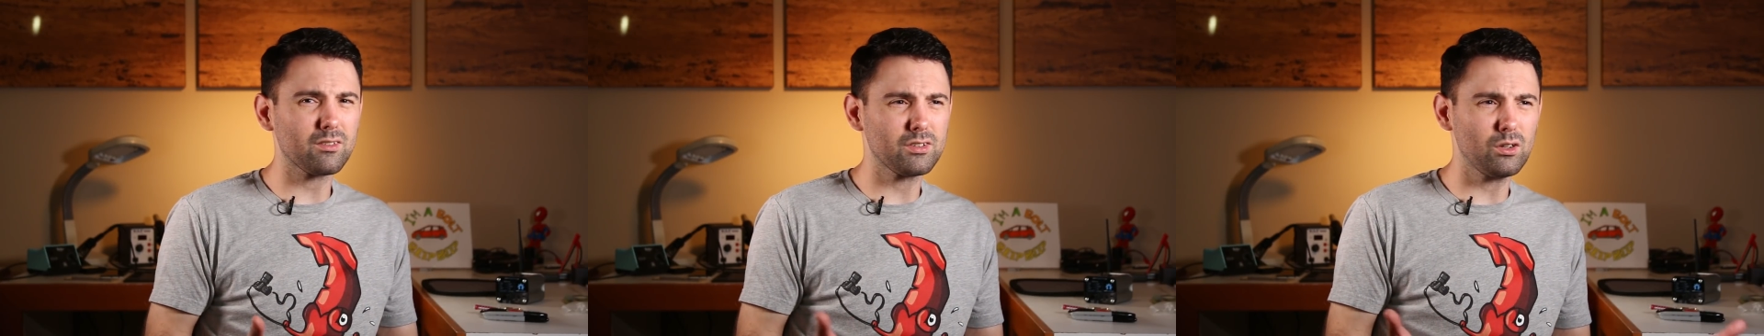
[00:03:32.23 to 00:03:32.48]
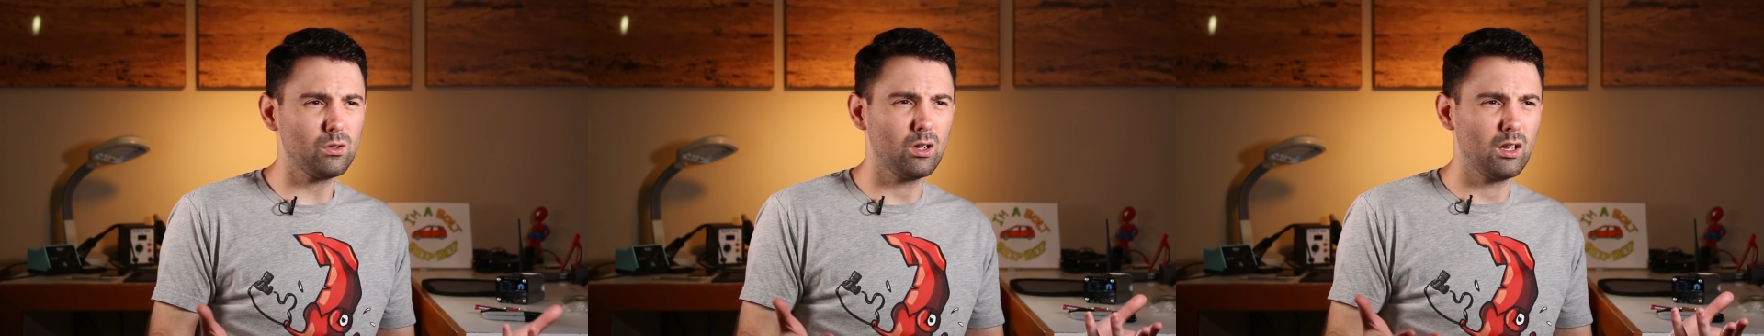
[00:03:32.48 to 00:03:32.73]

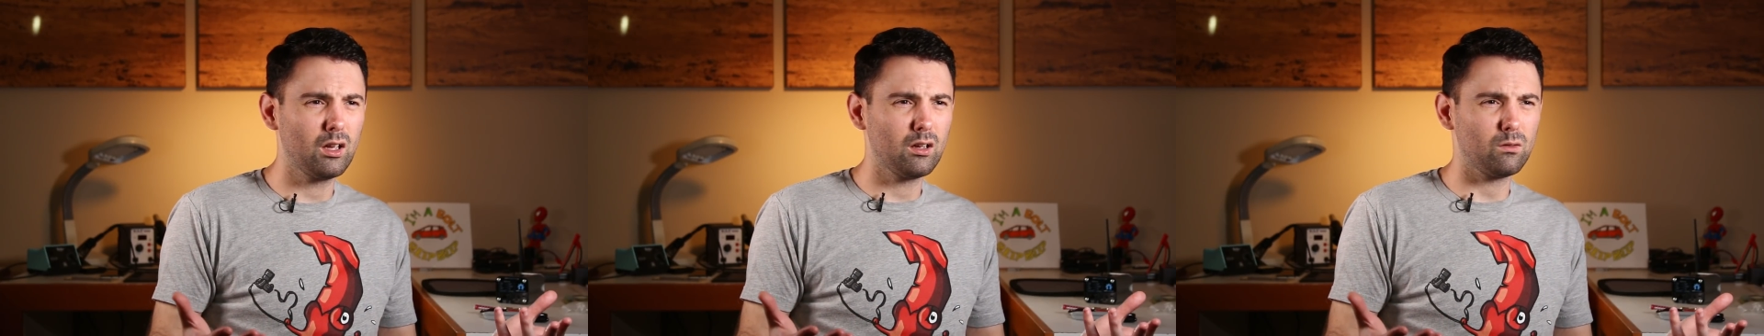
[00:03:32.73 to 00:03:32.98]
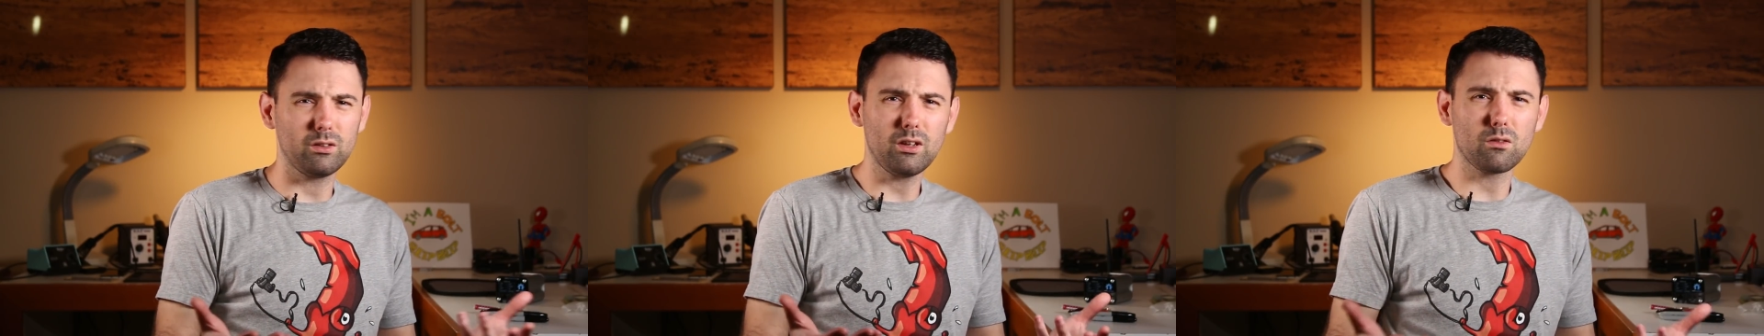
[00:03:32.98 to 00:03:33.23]
So
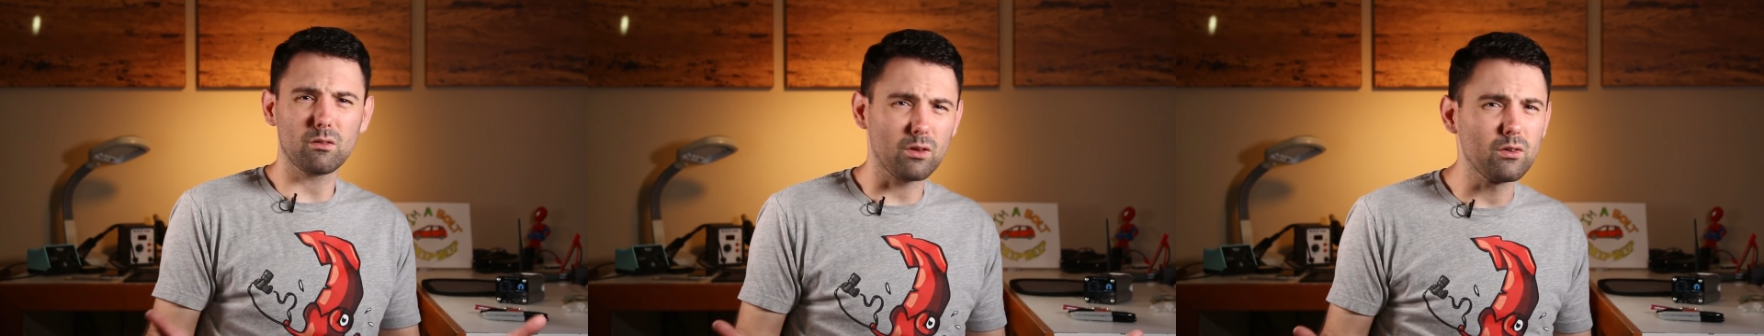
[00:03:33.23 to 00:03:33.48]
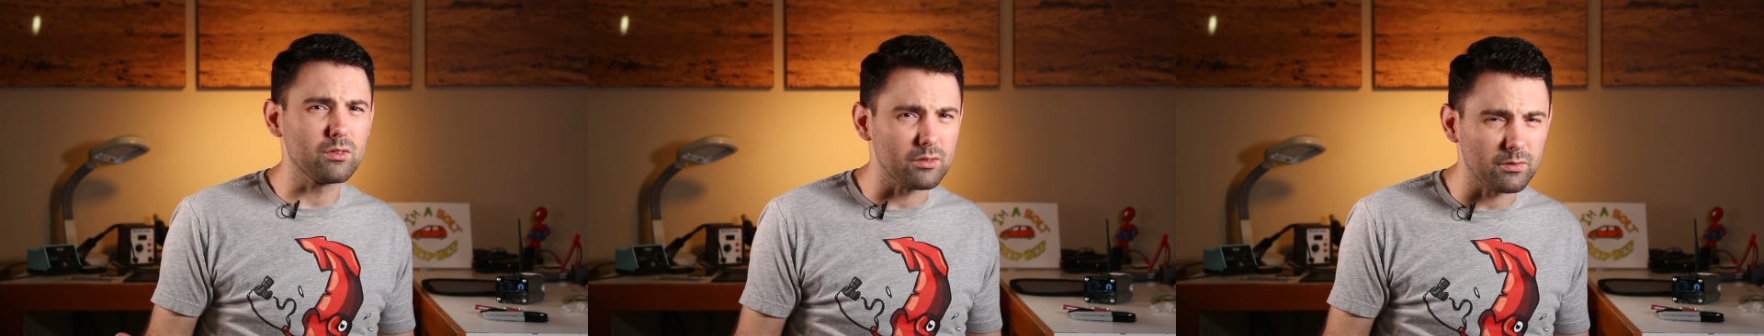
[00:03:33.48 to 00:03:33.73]
well, neither of
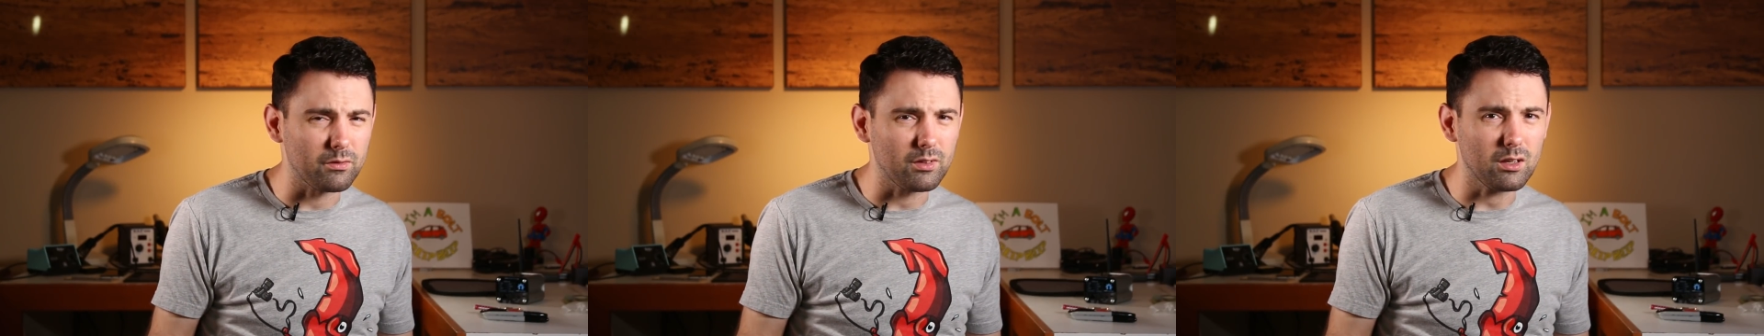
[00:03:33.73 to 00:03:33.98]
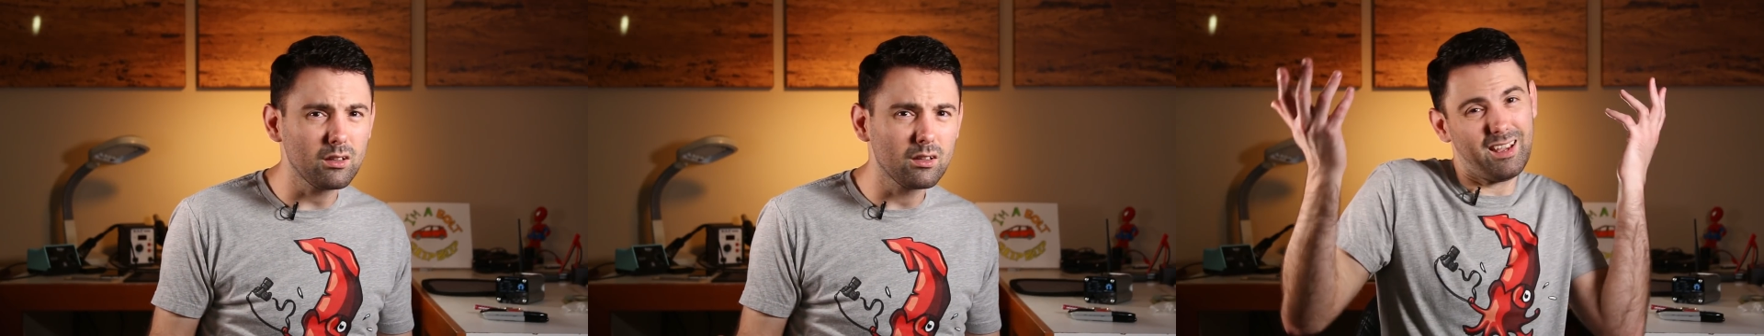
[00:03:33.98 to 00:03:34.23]
those is
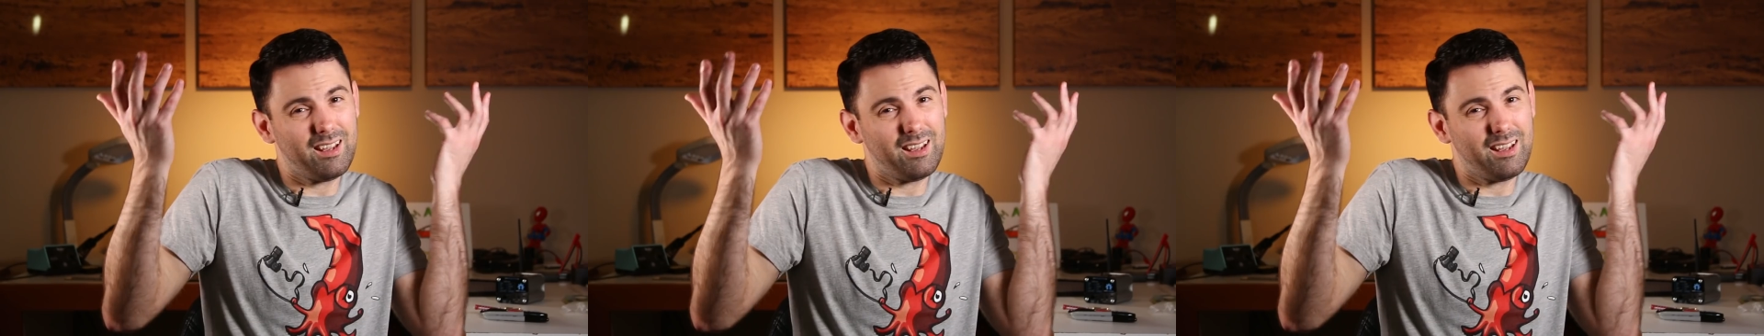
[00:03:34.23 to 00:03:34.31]
15.